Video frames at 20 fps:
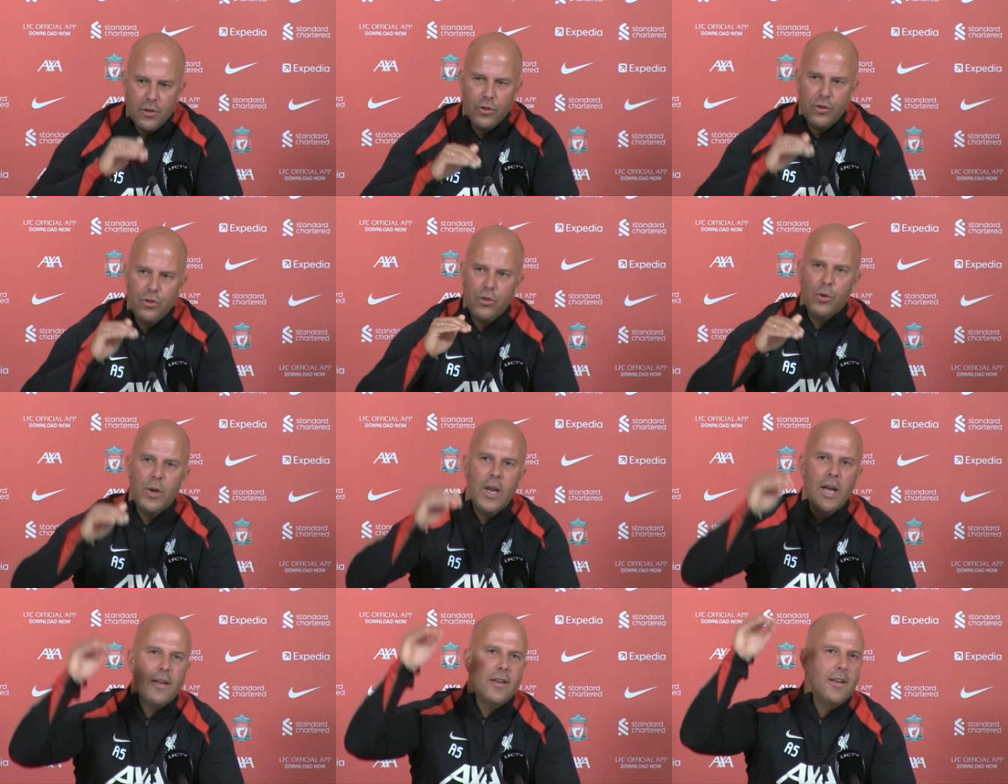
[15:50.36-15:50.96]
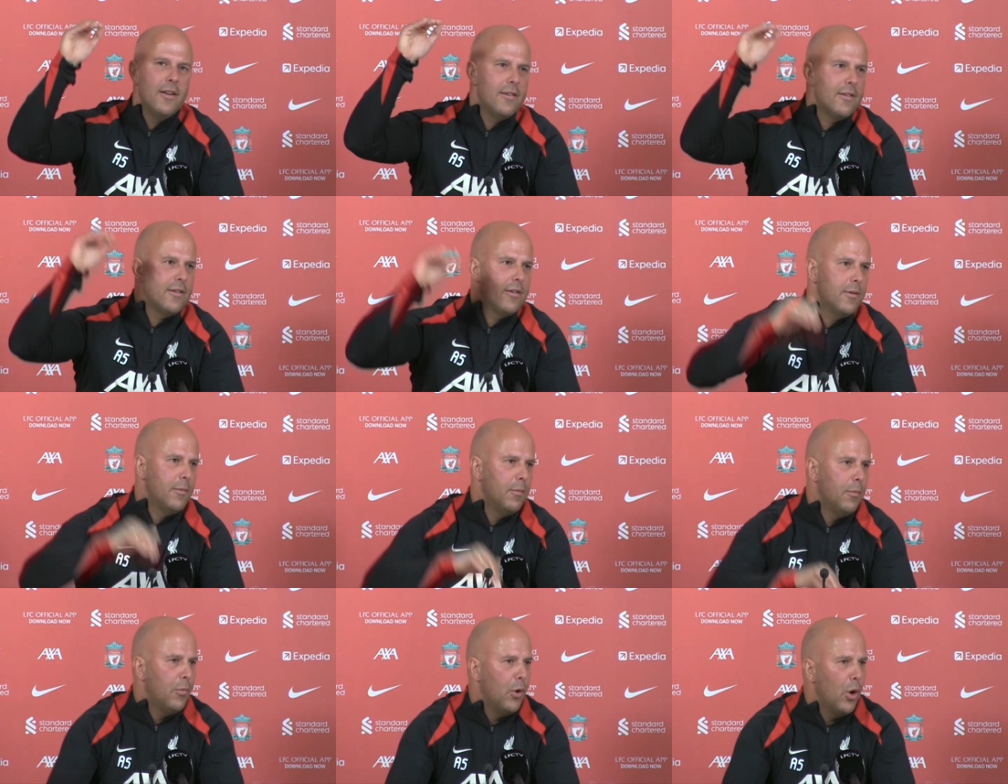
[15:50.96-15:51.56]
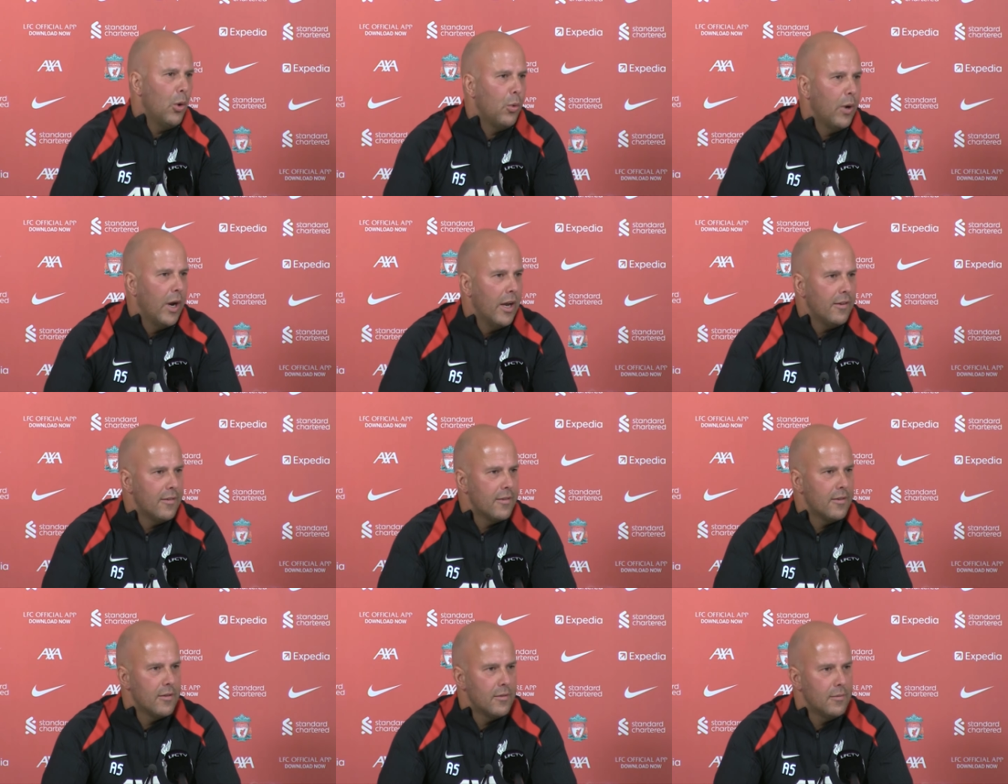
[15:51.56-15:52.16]
to get this
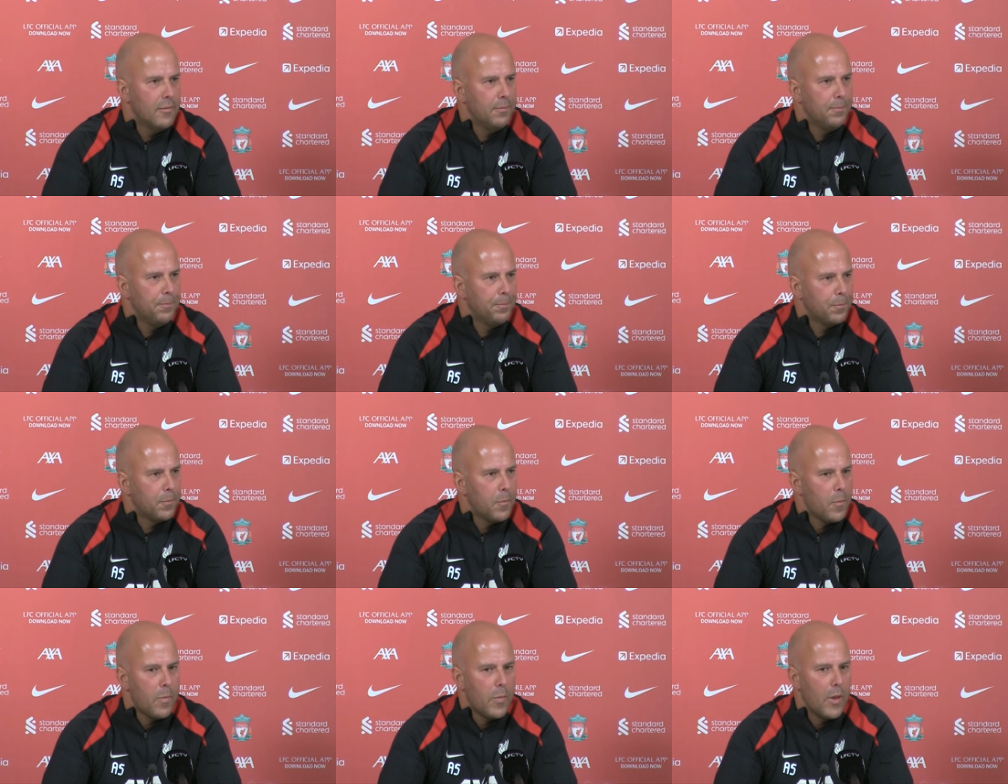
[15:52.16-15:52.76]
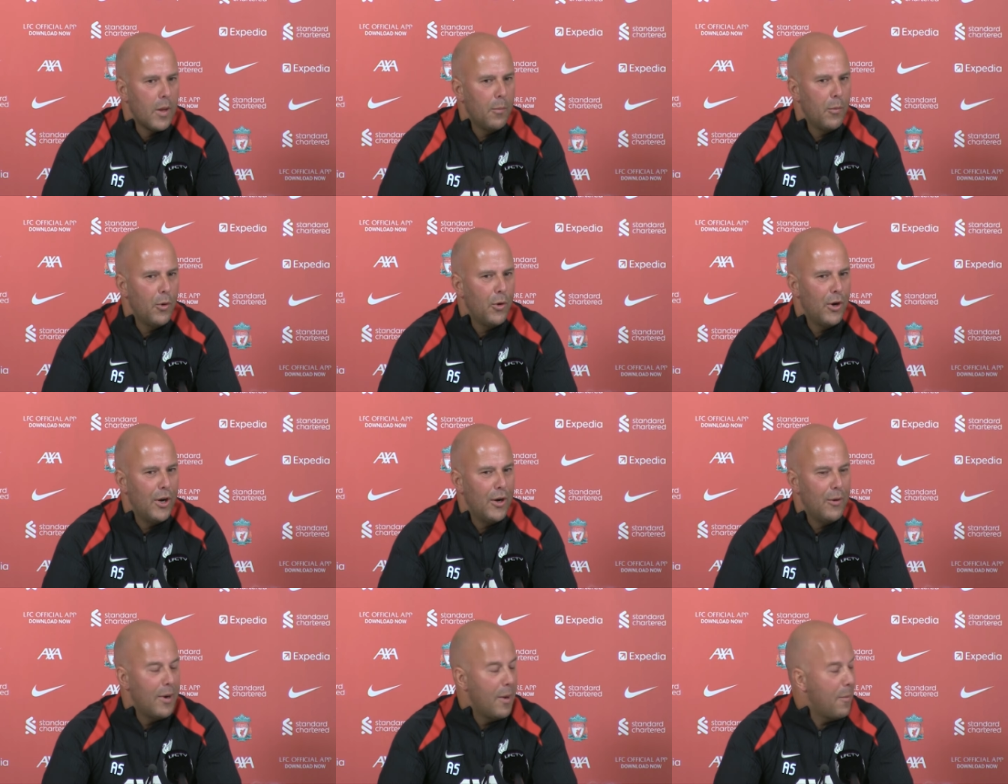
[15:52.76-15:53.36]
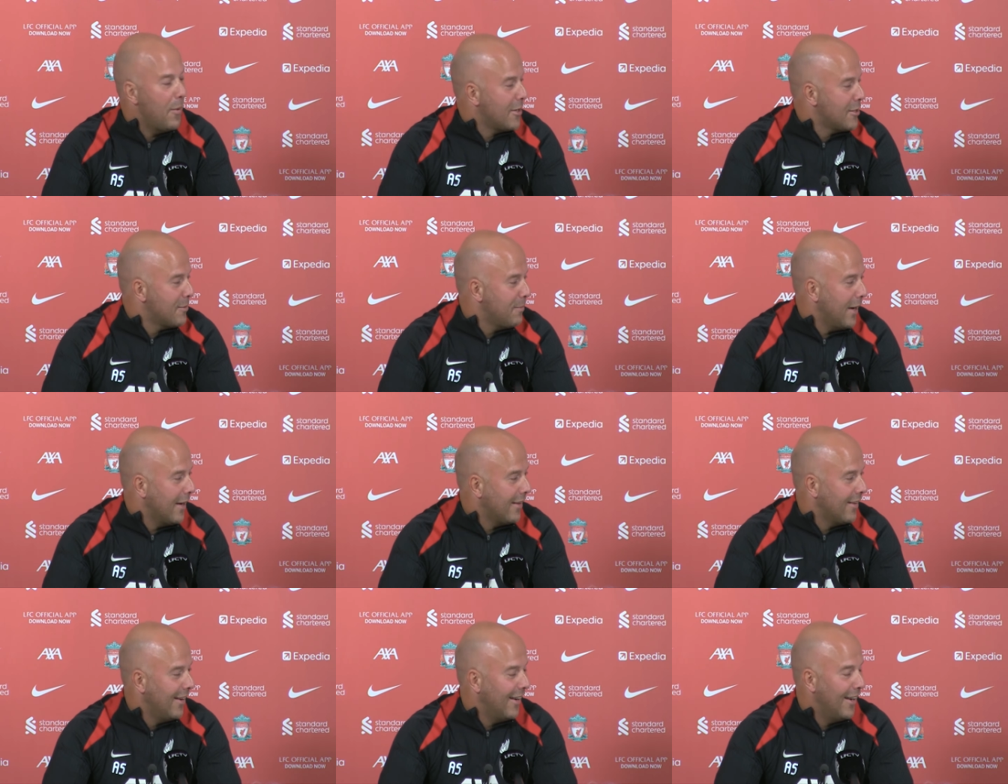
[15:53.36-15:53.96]
progress. But here I'm
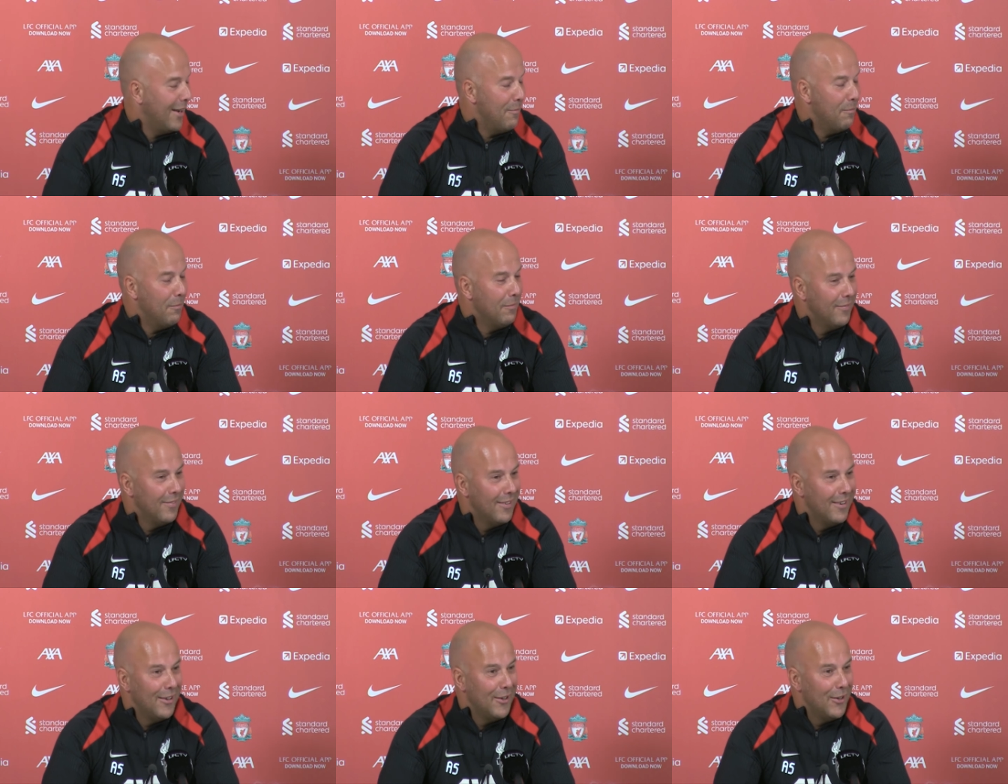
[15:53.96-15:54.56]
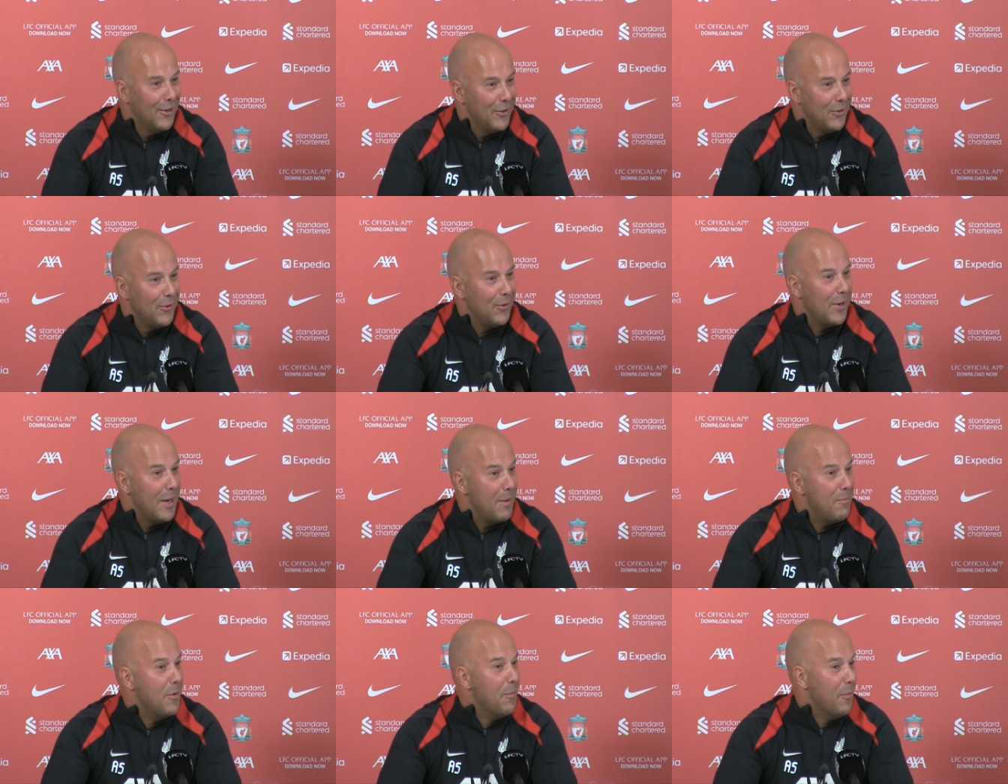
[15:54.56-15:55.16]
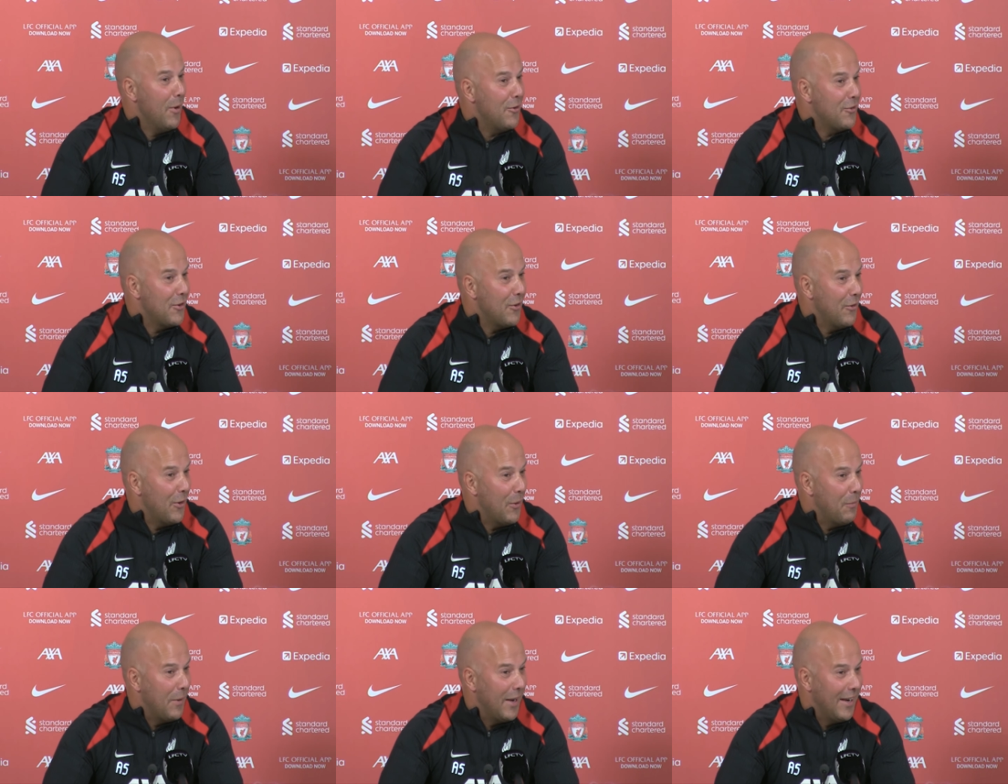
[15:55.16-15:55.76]
expecting him to keep the most of
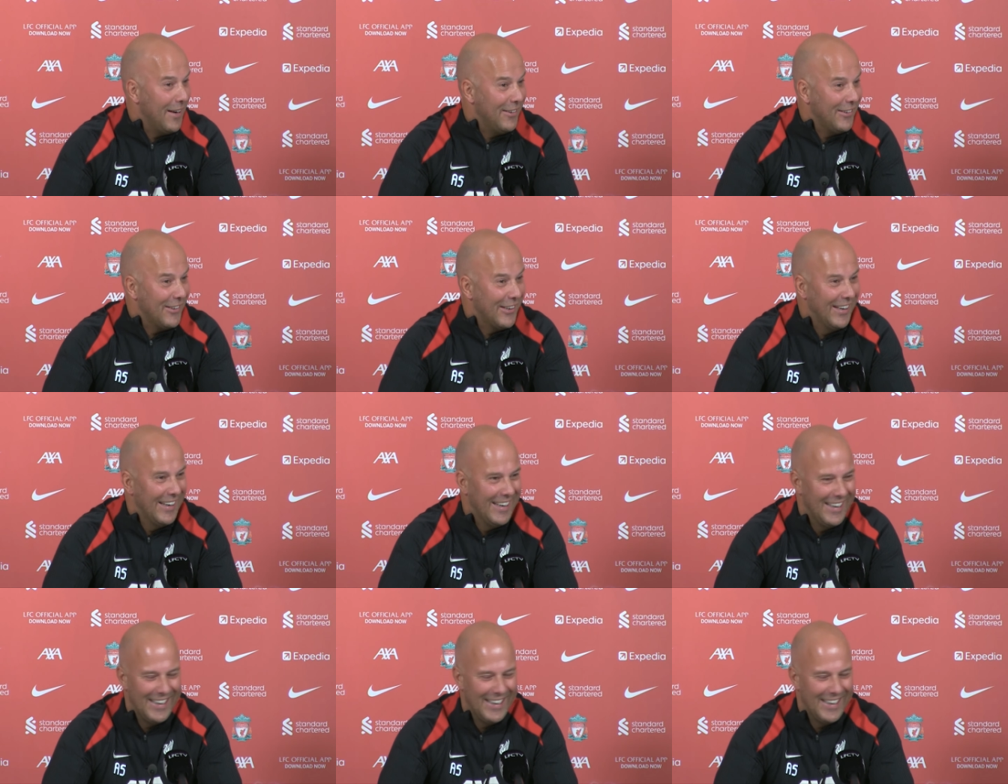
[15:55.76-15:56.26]
our players.